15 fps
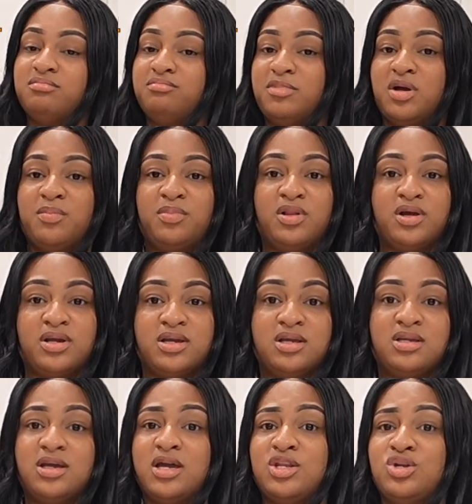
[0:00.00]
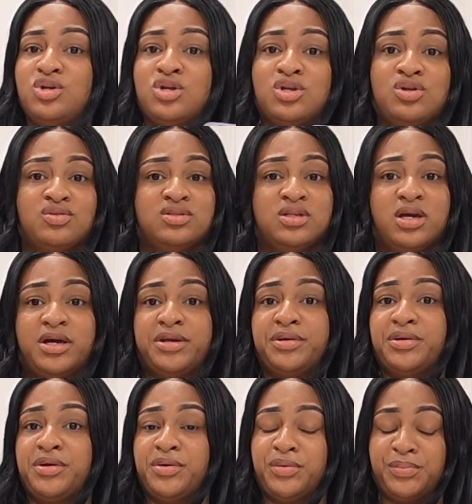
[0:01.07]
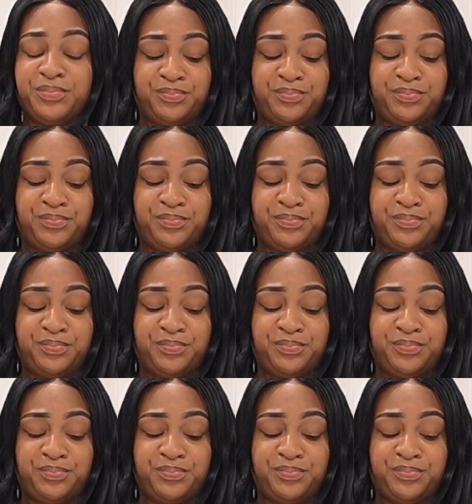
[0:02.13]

unplug it, and you can use it on the go.